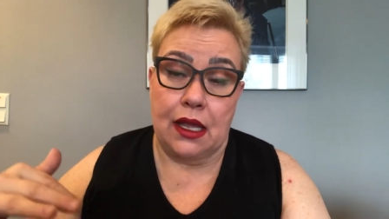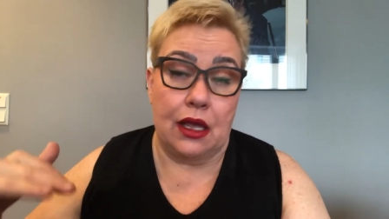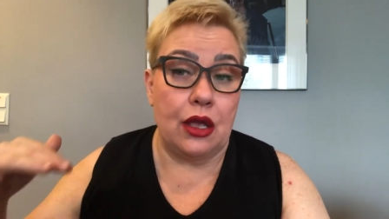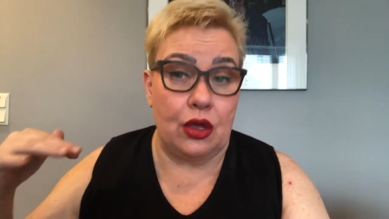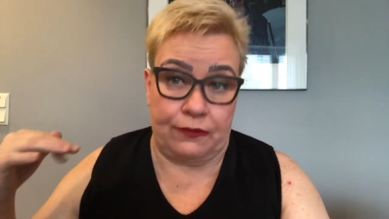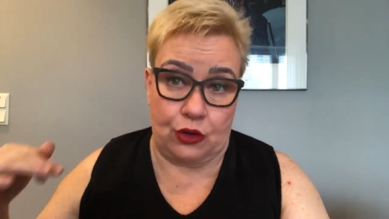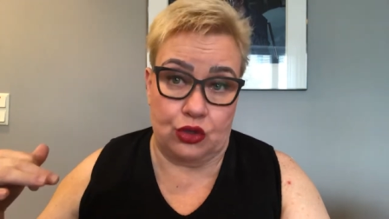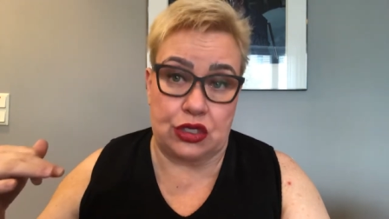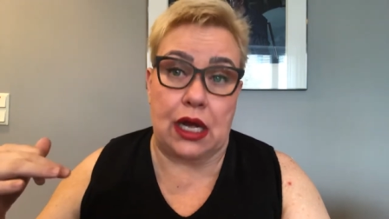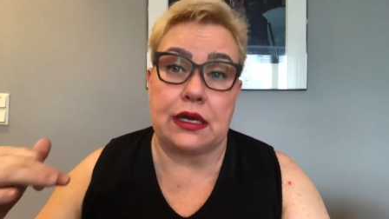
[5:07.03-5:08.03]
Of
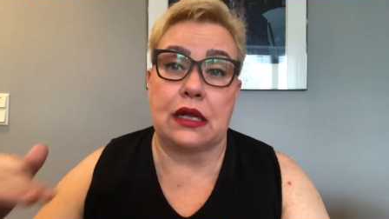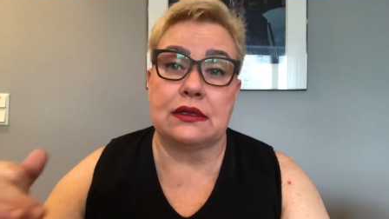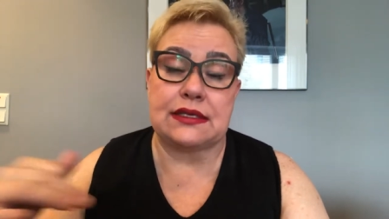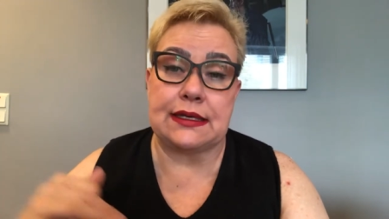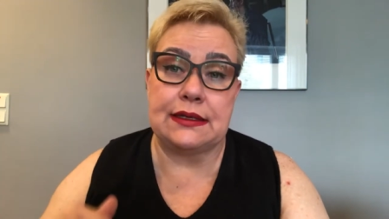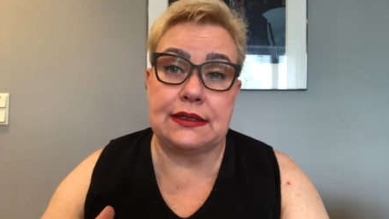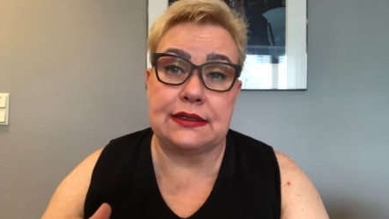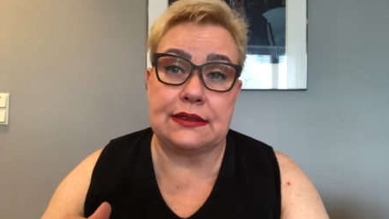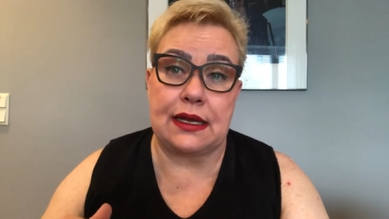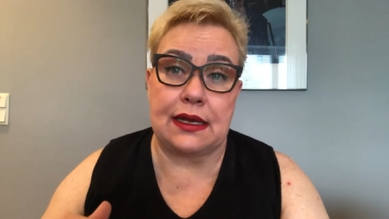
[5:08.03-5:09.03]
course, adults
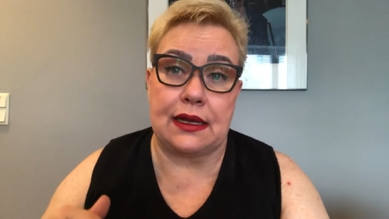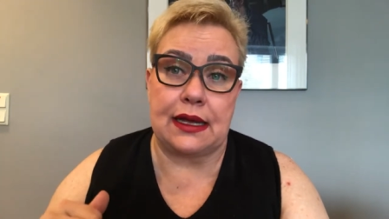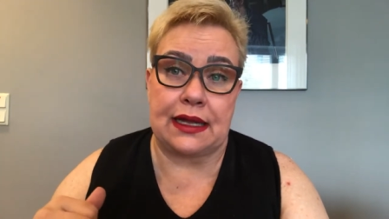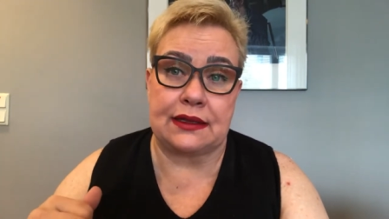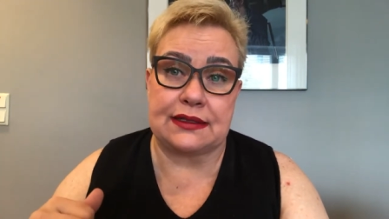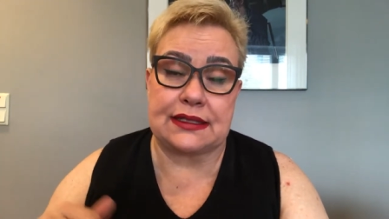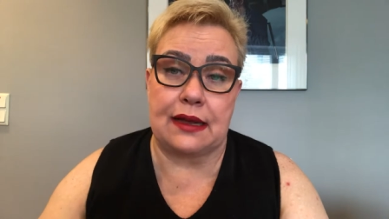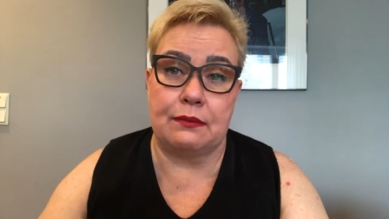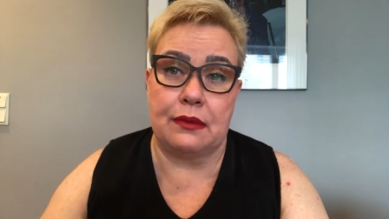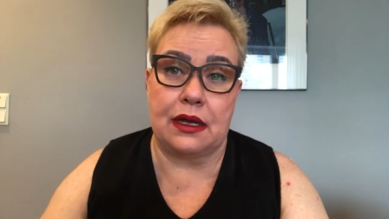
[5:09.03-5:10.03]
in at
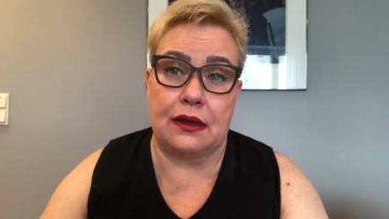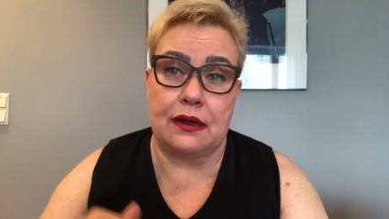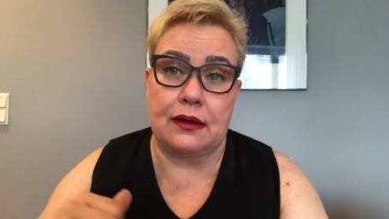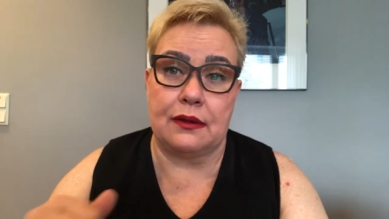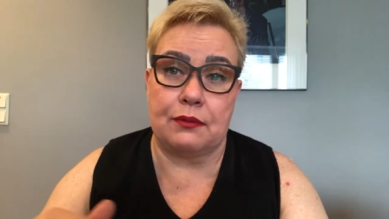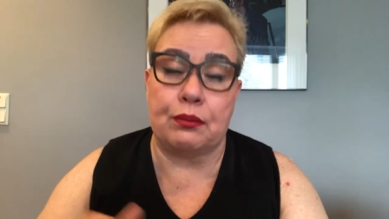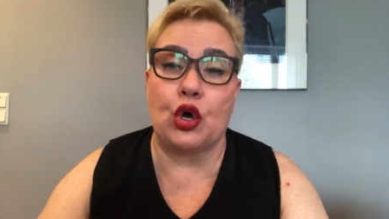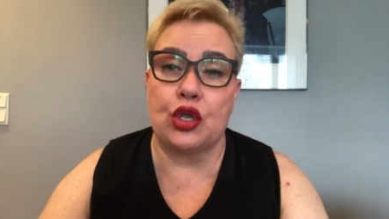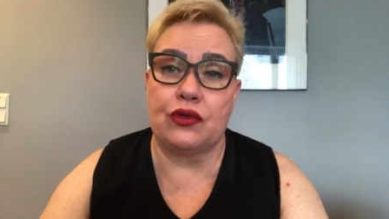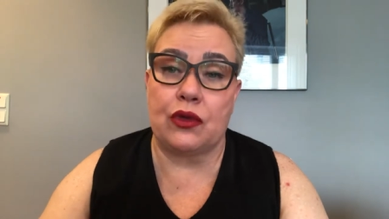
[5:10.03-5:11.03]
some
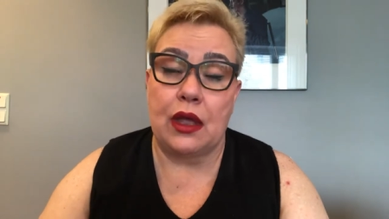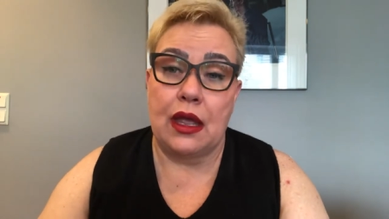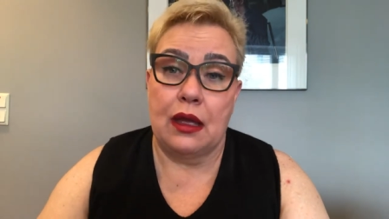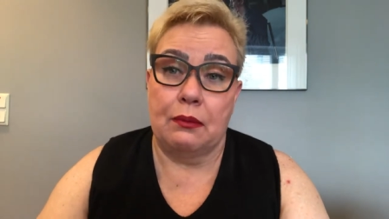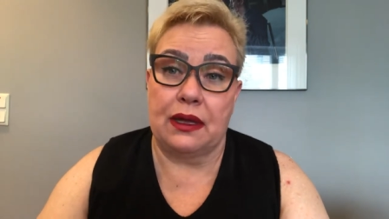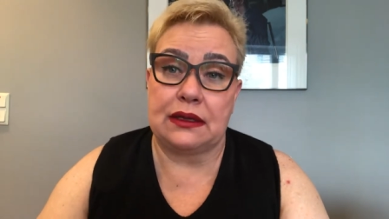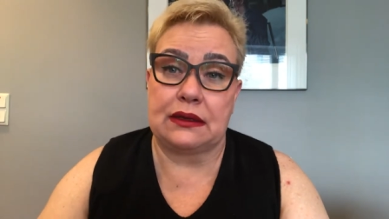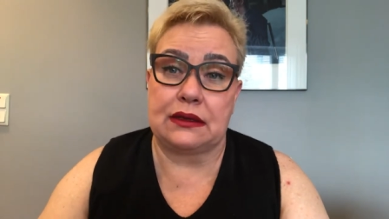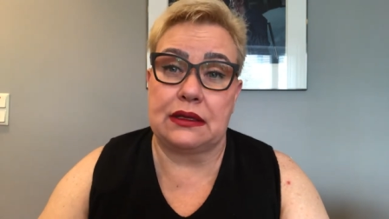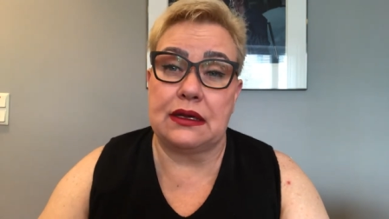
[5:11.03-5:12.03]
point,
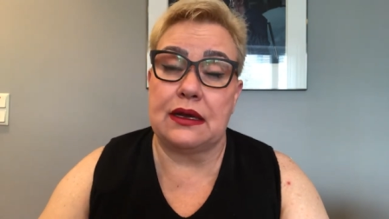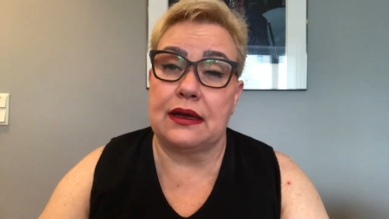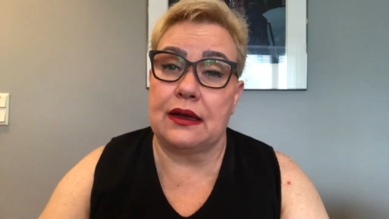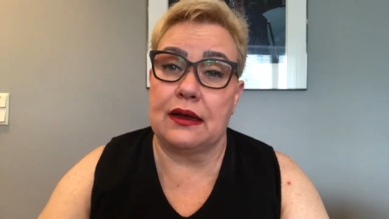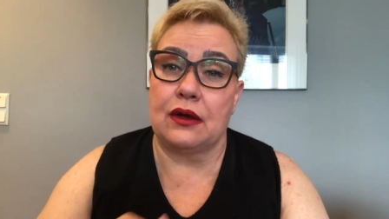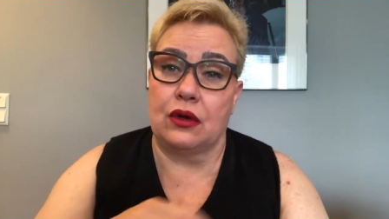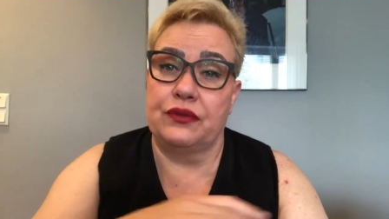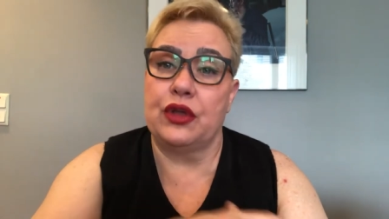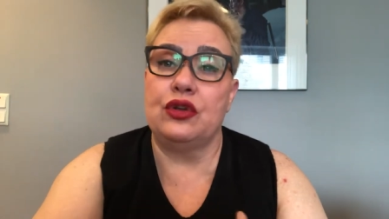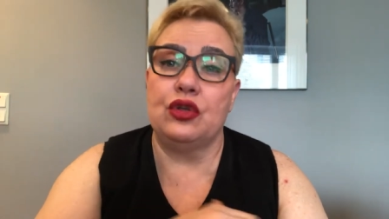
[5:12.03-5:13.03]
but
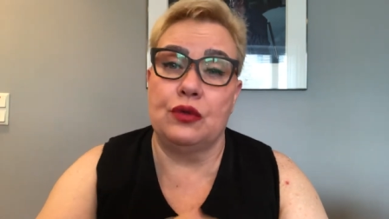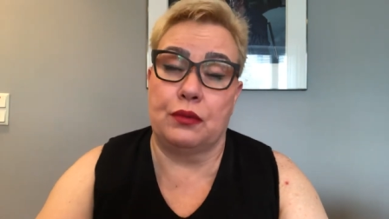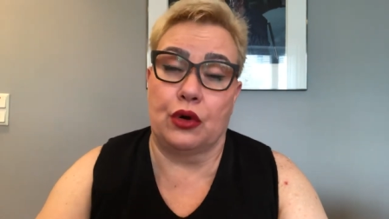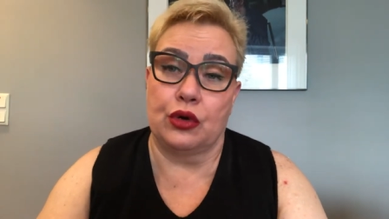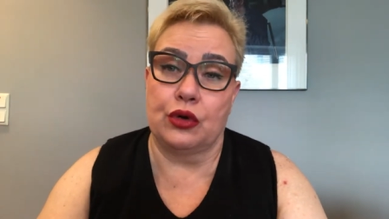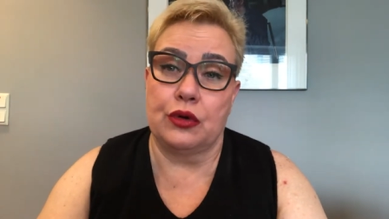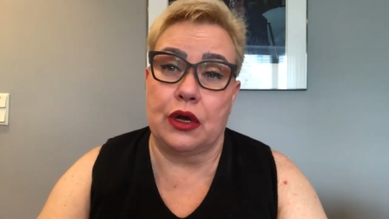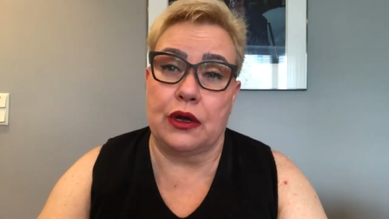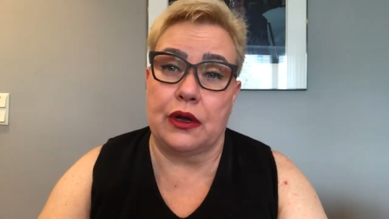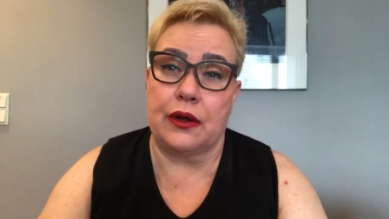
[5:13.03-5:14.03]
of the
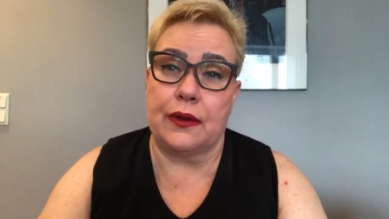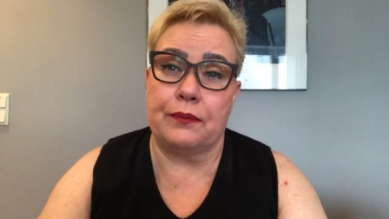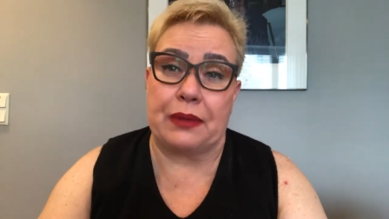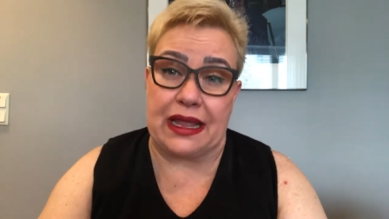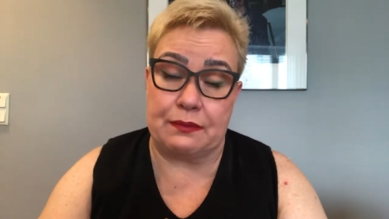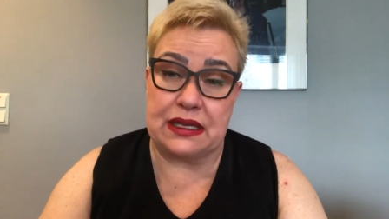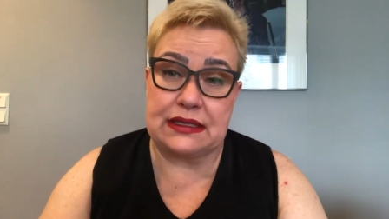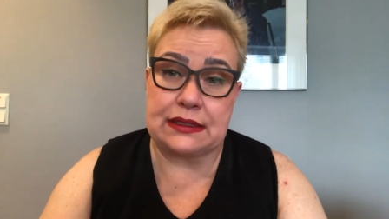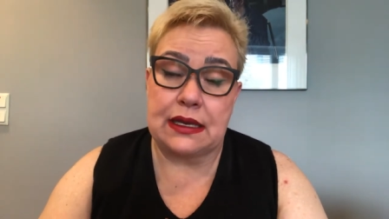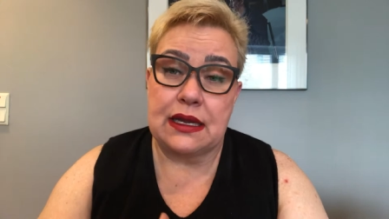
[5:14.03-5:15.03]
newborn
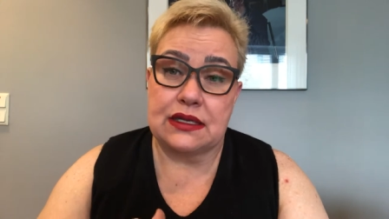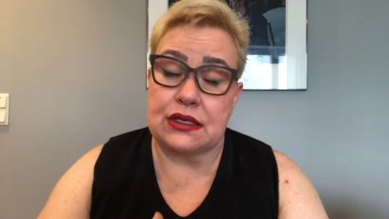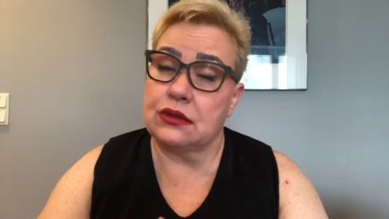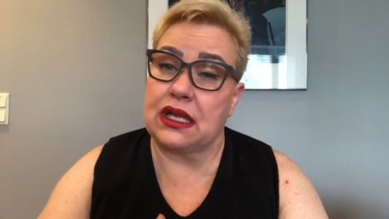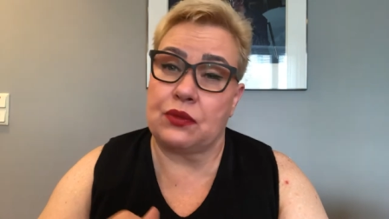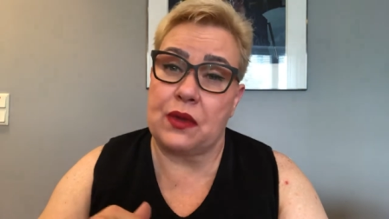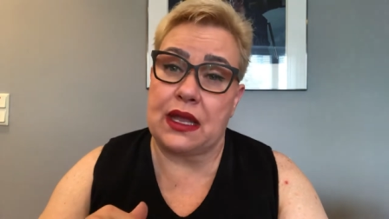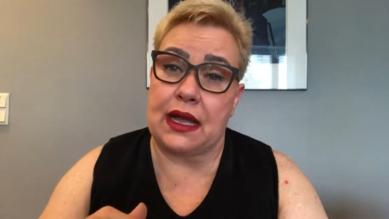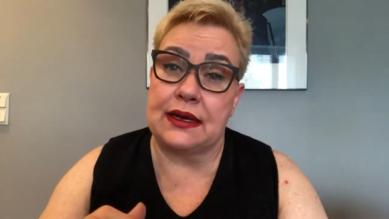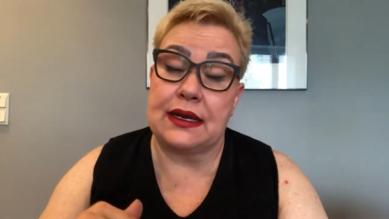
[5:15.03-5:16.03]
babies, so that we
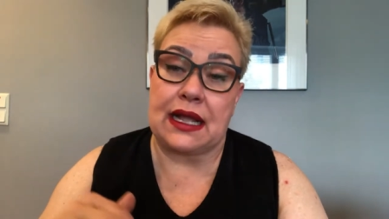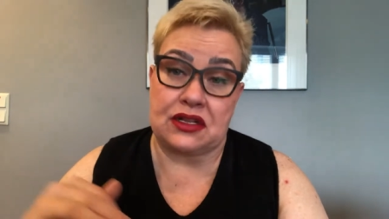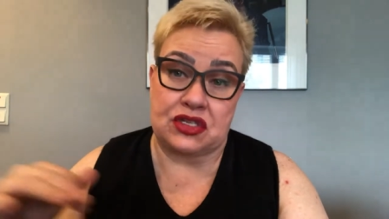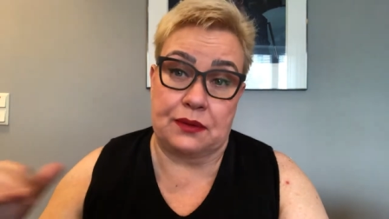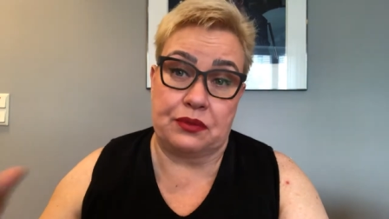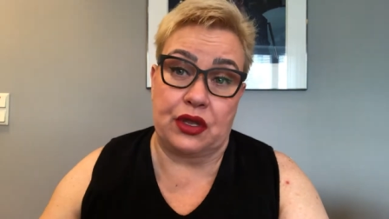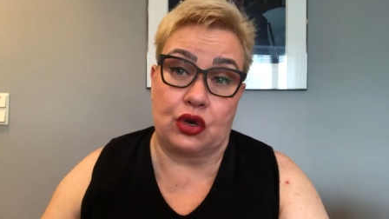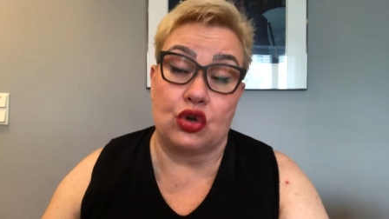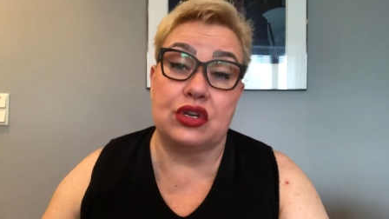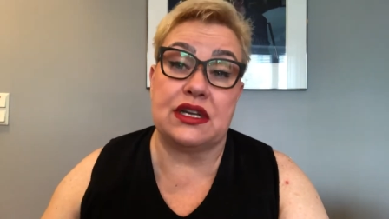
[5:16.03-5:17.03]
can catch up the
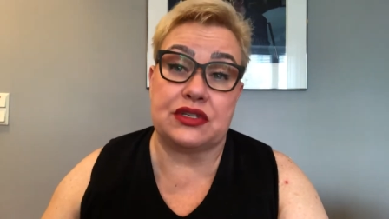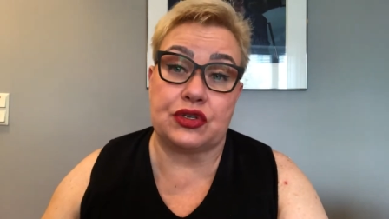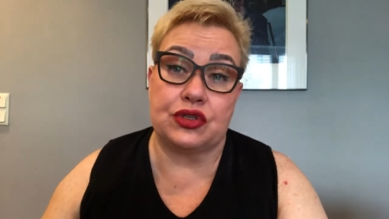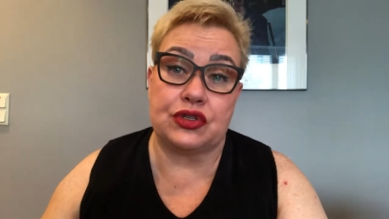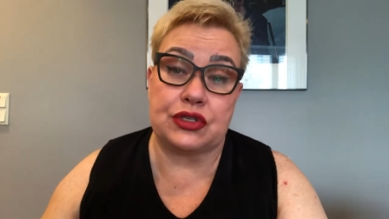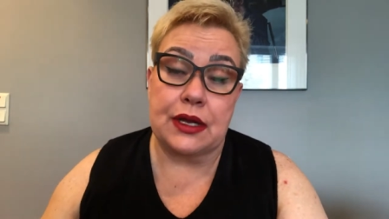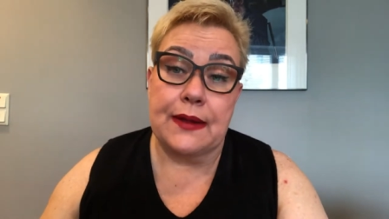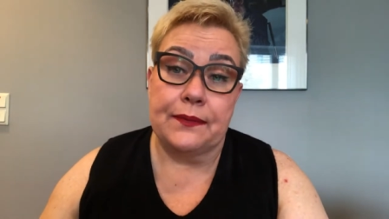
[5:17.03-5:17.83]
conditions